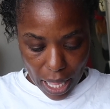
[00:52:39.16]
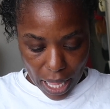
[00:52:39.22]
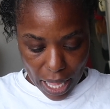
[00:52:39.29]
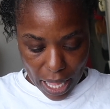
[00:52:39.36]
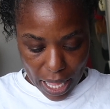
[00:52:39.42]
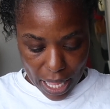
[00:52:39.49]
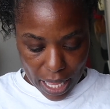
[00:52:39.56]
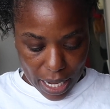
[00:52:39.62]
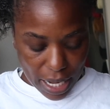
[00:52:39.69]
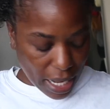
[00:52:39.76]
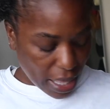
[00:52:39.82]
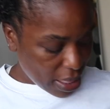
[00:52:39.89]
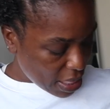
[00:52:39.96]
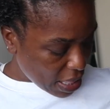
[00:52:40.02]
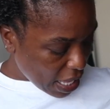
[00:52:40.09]

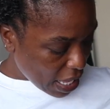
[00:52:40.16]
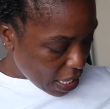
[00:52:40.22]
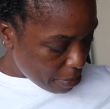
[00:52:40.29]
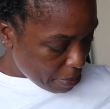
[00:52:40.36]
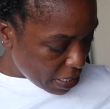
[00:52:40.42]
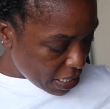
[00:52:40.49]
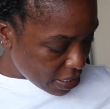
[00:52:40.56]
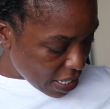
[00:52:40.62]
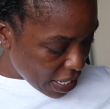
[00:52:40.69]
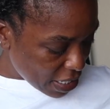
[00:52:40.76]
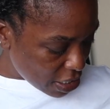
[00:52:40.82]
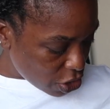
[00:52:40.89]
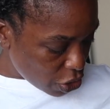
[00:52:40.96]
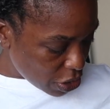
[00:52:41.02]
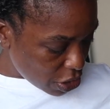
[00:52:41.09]
and that because I
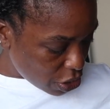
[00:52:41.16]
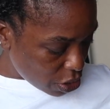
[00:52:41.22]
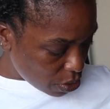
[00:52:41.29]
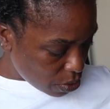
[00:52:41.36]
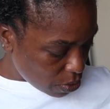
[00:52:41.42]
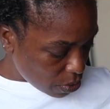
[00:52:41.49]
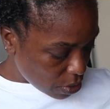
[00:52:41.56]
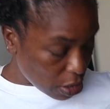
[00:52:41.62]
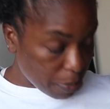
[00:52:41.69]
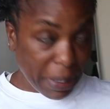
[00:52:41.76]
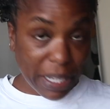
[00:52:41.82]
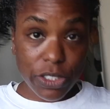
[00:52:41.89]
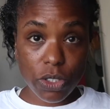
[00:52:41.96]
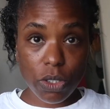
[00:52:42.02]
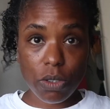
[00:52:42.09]
didn't treat you
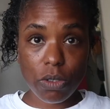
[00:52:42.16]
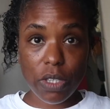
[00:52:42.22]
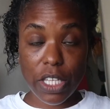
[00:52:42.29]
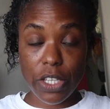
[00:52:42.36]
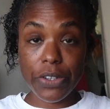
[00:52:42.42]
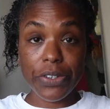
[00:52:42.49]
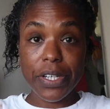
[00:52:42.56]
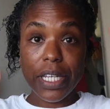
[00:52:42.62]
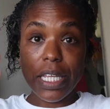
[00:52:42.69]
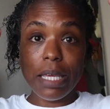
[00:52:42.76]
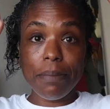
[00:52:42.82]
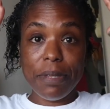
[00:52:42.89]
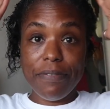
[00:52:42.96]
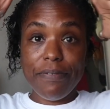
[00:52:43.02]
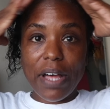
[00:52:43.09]
special that you're gonna
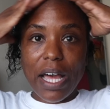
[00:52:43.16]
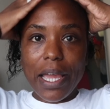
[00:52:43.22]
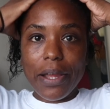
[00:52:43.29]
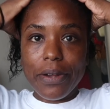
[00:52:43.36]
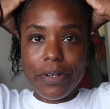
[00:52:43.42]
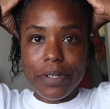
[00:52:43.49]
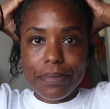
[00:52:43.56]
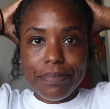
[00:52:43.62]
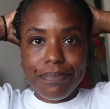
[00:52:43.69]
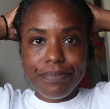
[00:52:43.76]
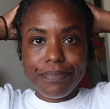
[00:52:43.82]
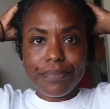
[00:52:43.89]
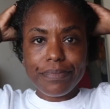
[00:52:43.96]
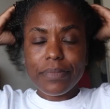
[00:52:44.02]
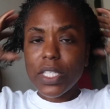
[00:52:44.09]
get me fired.
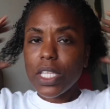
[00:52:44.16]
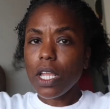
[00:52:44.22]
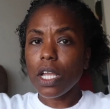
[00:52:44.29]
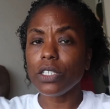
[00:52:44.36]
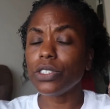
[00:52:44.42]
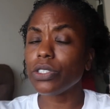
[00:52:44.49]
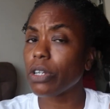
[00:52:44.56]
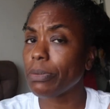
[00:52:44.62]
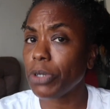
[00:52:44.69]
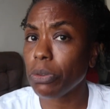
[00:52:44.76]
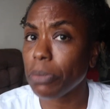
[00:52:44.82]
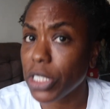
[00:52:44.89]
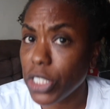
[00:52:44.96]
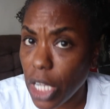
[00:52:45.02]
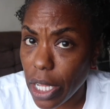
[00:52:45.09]
Sir, I'm doing
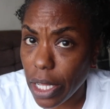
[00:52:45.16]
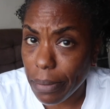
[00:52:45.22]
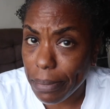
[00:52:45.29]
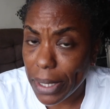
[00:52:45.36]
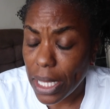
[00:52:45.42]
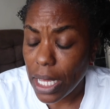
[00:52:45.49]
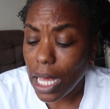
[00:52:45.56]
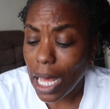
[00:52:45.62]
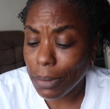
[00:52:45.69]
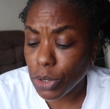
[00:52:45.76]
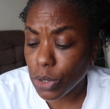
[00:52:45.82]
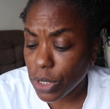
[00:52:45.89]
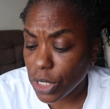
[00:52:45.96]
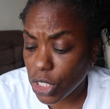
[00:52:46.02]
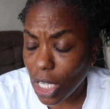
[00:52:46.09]
my job. I'm
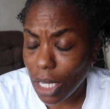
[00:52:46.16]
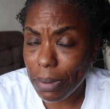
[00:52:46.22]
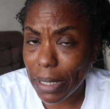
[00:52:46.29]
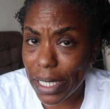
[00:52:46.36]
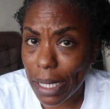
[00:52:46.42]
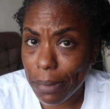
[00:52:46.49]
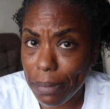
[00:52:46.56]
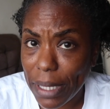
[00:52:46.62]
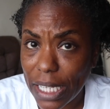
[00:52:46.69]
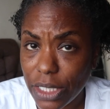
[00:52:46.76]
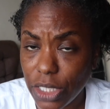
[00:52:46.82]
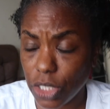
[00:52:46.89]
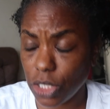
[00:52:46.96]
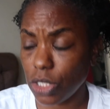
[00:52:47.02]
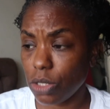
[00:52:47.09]
doing the job like I'm
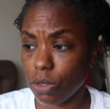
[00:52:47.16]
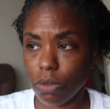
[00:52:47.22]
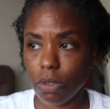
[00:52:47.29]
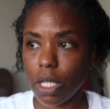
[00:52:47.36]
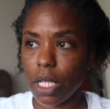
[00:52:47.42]
paid to do.